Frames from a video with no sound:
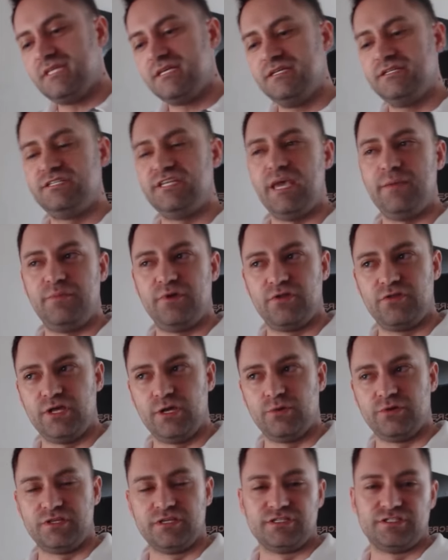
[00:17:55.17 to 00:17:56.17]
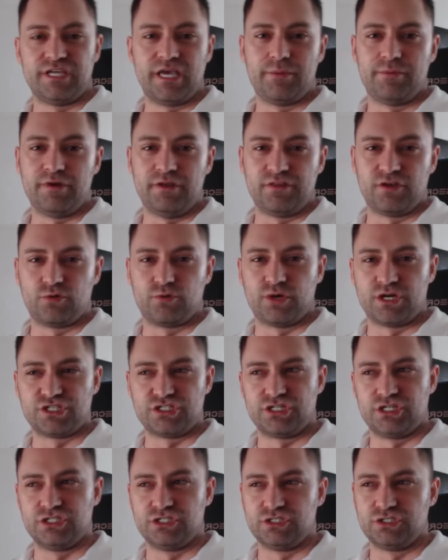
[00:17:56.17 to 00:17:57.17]
typically with Examity, the
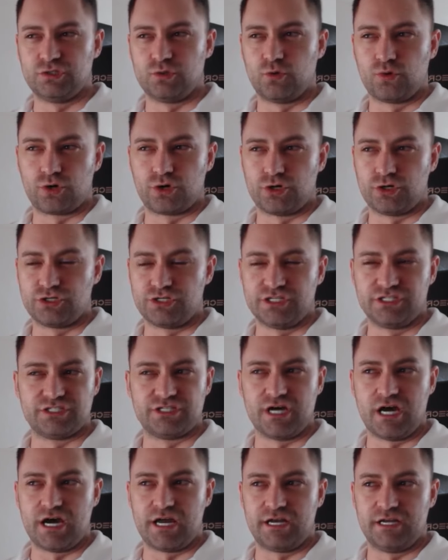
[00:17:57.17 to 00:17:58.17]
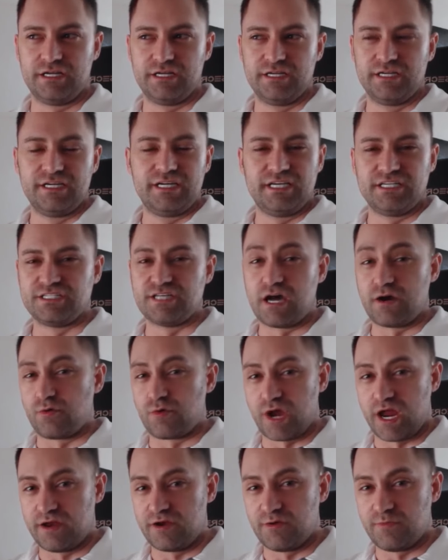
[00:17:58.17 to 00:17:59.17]
questions orders is not is not
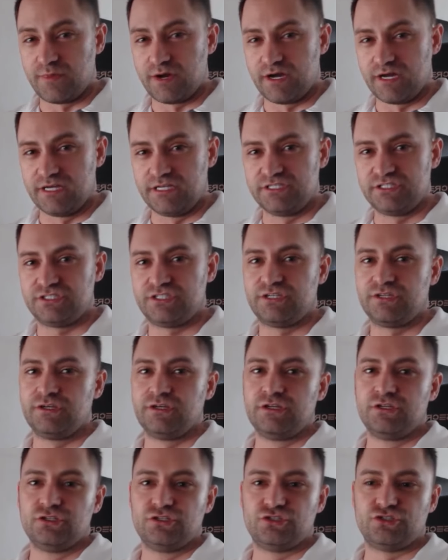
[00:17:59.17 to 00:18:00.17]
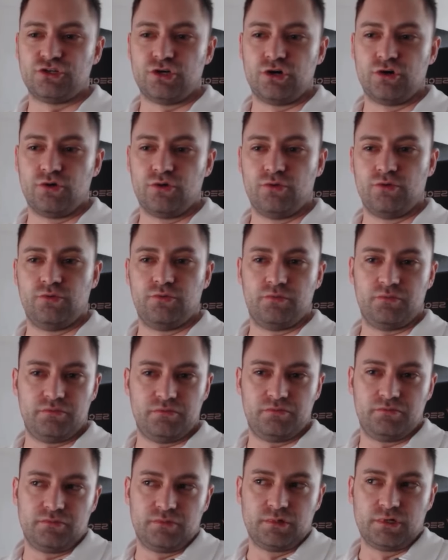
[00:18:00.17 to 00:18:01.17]
randomized, so
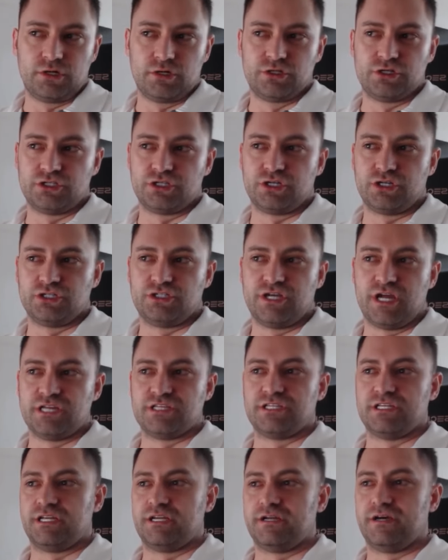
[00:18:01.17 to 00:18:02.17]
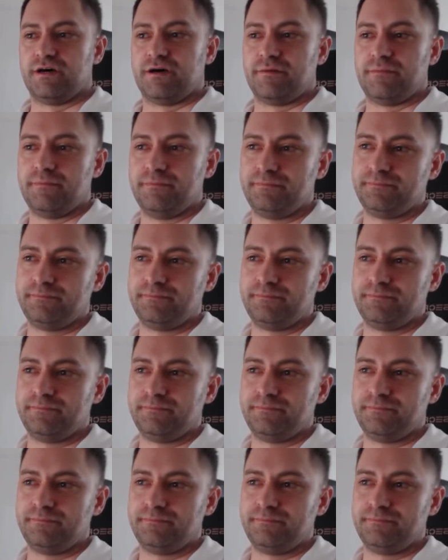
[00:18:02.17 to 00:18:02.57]
you know there's a good chance that um,